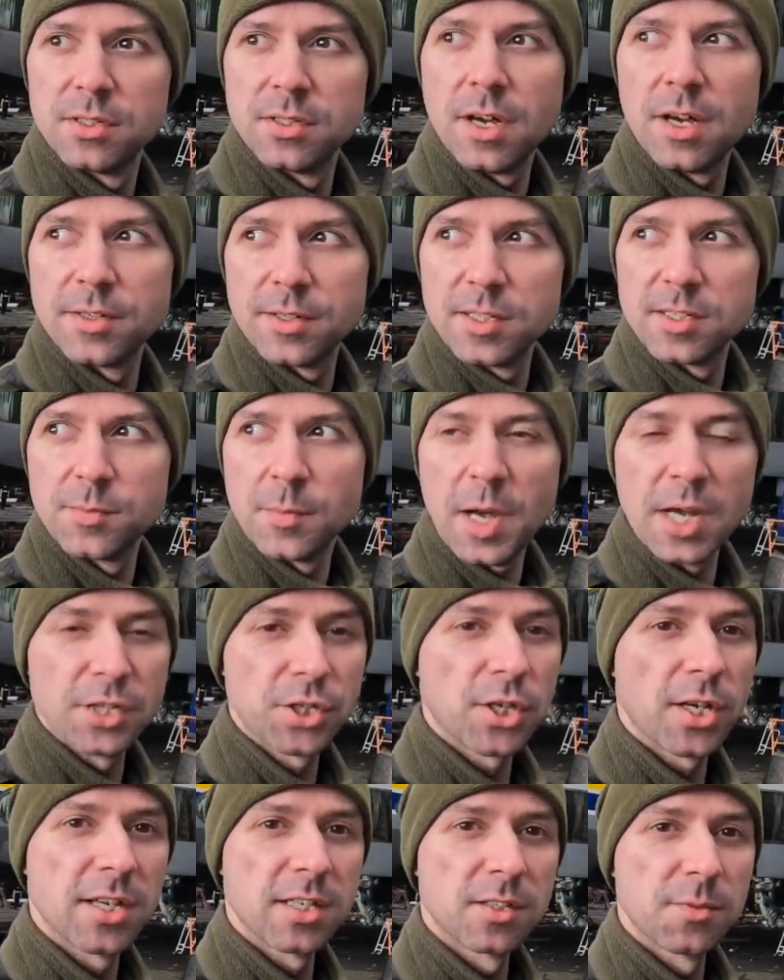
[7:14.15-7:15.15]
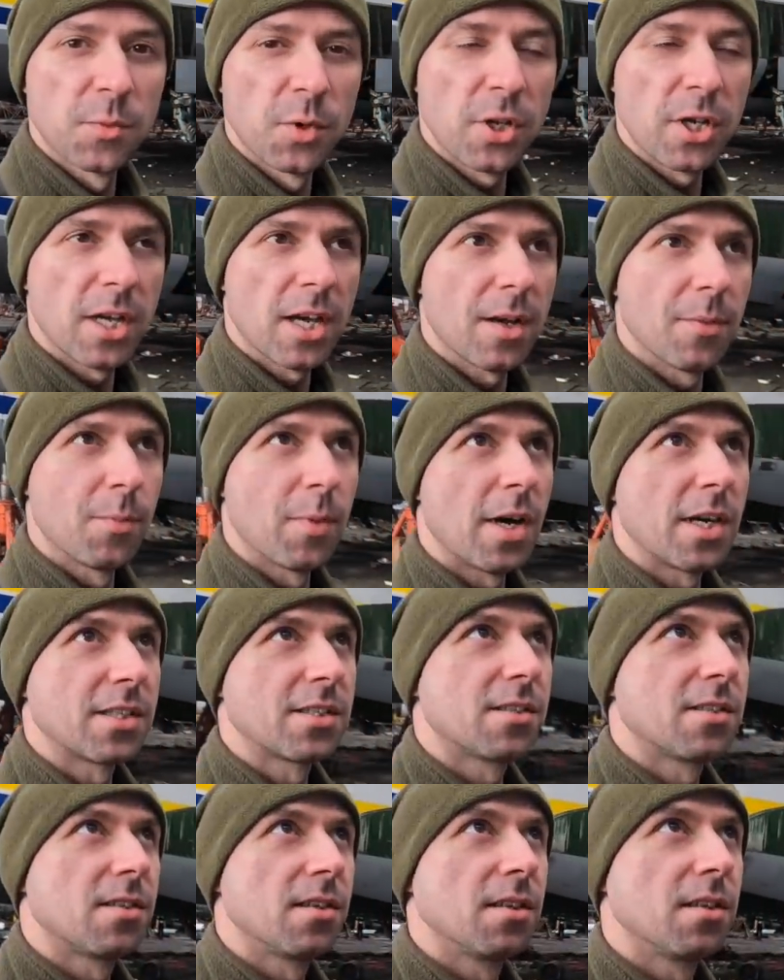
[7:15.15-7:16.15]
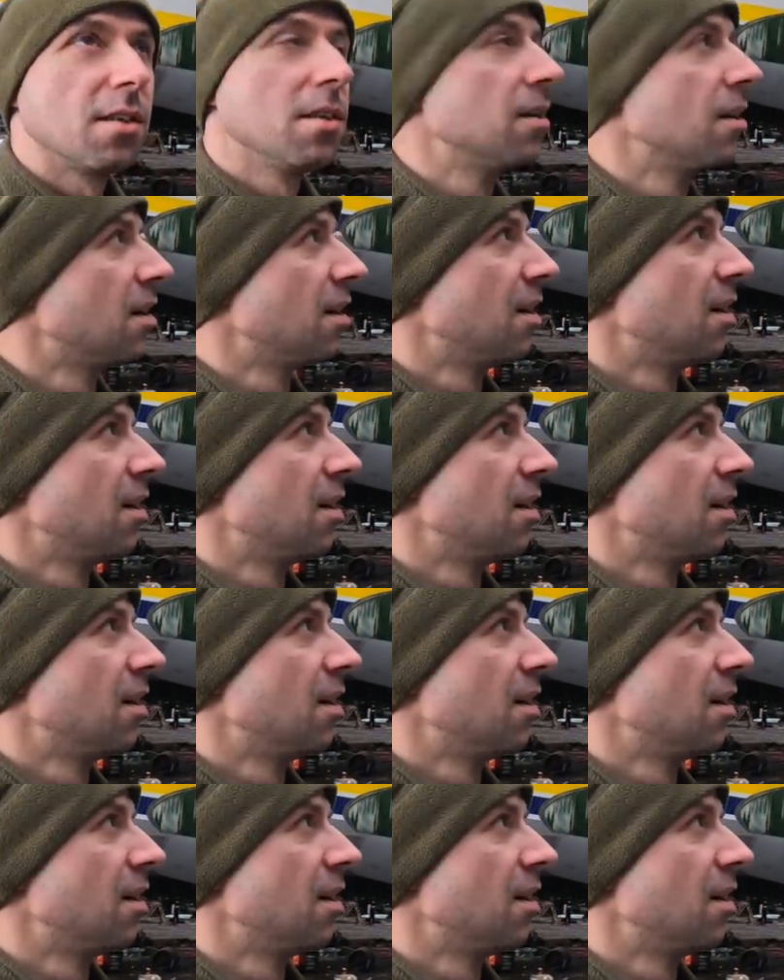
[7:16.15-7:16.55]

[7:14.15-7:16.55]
not as much as Mriya, but still